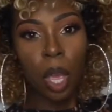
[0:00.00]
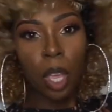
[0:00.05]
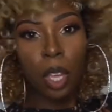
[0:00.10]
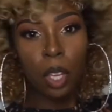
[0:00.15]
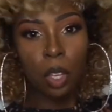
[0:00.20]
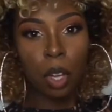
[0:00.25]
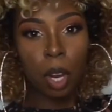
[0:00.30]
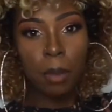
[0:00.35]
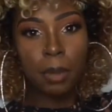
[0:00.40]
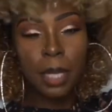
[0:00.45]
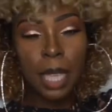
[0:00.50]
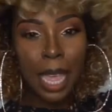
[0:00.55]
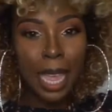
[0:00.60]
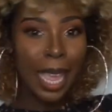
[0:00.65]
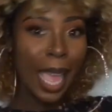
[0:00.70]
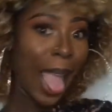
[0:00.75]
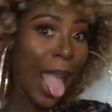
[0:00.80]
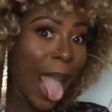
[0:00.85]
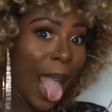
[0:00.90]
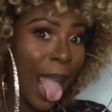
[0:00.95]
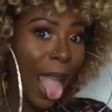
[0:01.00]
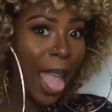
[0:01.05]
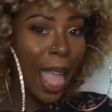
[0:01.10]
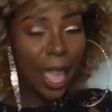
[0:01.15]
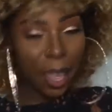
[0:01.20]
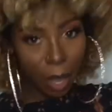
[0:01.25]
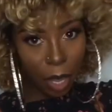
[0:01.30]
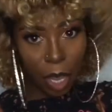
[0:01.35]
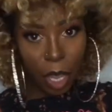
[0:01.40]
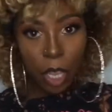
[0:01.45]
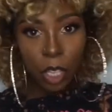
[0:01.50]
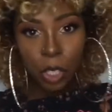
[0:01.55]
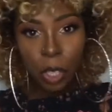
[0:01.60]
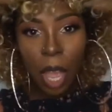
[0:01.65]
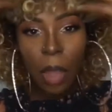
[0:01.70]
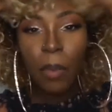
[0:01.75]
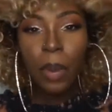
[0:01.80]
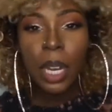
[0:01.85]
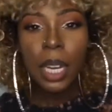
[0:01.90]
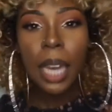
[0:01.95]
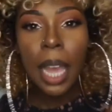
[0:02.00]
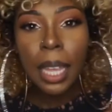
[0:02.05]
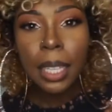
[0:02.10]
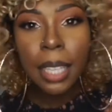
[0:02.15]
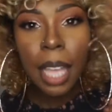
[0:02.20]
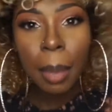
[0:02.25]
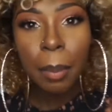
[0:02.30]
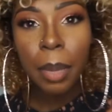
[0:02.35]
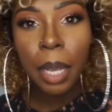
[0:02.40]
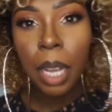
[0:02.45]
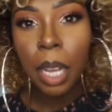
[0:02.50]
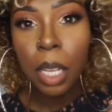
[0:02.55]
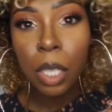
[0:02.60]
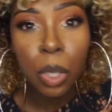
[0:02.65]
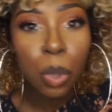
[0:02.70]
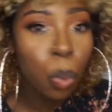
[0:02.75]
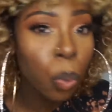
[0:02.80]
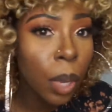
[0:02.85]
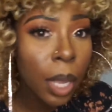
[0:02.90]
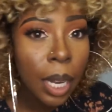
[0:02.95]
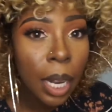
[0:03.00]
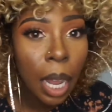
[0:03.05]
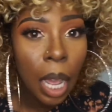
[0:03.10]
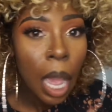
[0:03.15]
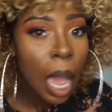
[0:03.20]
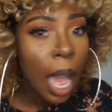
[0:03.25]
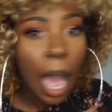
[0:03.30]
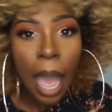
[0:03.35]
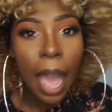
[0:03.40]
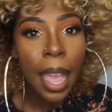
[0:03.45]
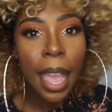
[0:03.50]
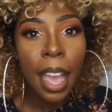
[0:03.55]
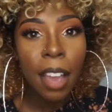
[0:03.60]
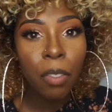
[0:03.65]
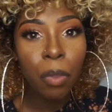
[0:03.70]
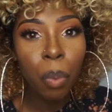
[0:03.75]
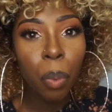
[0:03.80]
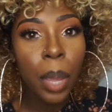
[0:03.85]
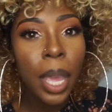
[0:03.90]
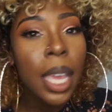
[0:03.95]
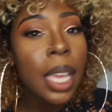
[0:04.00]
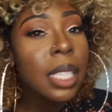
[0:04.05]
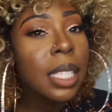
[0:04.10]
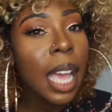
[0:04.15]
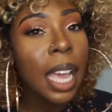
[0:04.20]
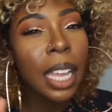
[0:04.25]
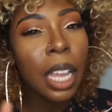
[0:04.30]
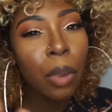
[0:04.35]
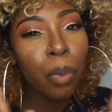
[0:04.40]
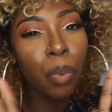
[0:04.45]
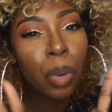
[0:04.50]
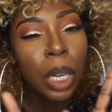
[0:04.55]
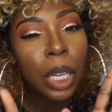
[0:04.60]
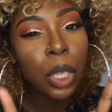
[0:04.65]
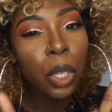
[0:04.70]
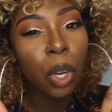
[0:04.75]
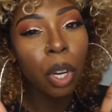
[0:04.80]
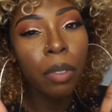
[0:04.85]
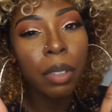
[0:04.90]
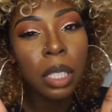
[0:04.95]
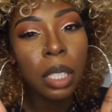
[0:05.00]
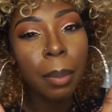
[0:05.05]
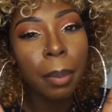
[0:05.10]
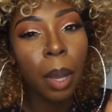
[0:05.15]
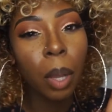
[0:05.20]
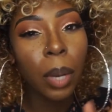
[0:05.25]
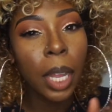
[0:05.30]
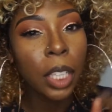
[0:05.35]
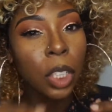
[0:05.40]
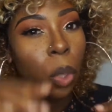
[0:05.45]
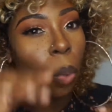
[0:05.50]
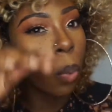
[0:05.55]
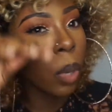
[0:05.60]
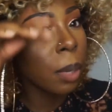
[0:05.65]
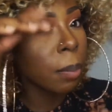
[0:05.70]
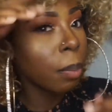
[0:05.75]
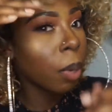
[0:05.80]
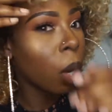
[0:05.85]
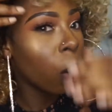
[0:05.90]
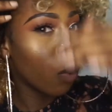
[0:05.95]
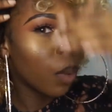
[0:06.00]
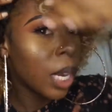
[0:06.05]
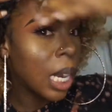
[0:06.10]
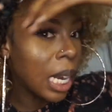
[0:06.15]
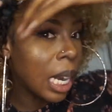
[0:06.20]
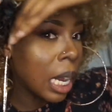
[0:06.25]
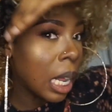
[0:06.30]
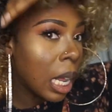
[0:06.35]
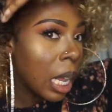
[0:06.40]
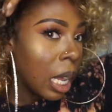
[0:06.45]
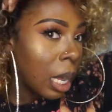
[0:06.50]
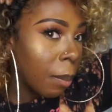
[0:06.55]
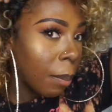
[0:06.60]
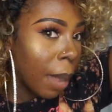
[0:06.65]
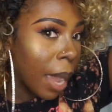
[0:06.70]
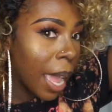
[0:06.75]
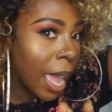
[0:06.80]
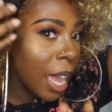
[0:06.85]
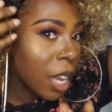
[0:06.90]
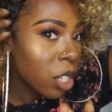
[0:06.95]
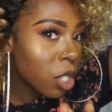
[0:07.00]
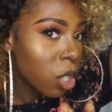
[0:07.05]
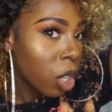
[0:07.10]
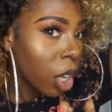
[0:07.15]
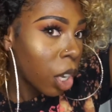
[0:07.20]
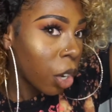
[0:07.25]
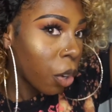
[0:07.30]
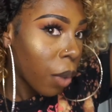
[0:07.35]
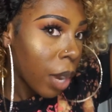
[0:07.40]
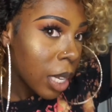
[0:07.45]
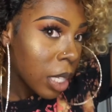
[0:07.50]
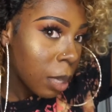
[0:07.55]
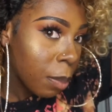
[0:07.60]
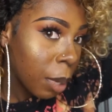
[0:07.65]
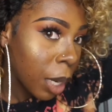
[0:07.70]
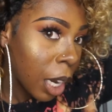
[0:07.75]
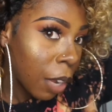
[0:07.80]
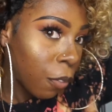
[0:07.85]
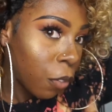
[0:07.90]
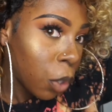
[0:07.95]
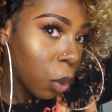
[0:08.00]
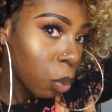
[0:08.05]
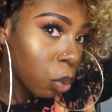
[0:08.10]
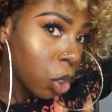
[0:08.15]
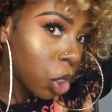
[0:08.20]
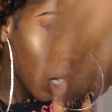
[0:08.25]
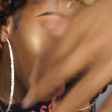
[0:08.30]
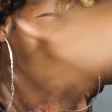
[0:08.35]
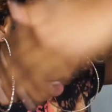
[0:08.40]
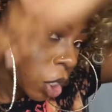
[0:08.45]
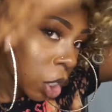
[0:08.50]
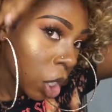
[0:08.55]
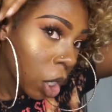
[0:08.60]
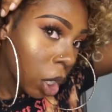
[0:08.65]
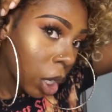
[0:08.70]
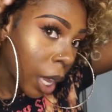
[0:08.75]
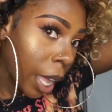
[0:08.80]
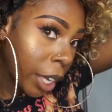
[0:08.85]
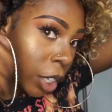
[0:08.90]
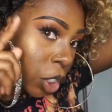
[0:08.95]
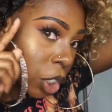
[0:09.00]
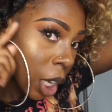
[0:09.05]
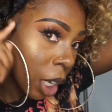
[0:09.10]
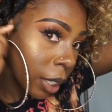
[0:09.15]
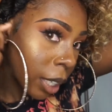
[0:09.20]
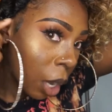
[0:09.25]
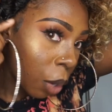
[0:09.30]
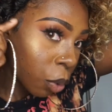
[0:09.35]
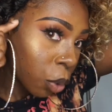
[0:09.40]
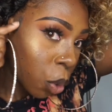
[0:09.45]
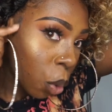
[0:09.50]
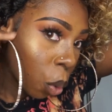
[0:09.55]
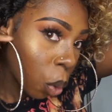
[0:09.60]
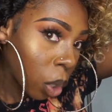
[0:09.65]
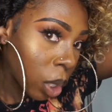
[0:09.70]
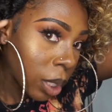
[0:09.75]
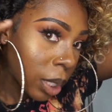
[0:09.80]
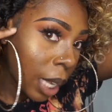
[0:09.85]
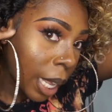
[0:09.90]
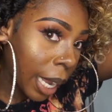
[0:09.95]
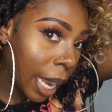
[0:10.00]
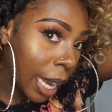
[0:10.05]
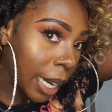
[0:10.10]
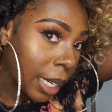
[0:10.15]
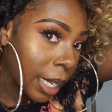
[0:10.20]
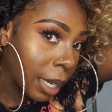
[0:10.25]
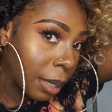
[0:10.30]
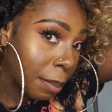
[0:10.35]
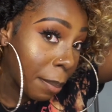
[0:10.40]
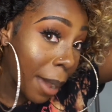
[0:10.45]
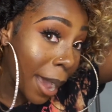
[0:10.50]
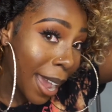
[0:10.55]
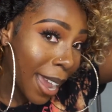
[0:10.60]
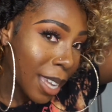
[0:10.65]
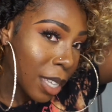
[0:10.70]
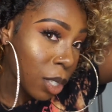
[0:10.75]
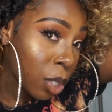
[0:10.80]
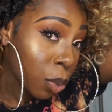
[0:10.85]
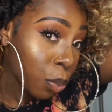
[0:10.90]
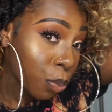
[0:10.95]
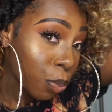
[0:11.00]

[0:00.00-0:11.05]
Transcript: You know what I'm saying? So I really like that, because when I have wigs, I get really nervous about like the wind blowing and my edges looking crazy. But if you just like gel down yours like I did mine,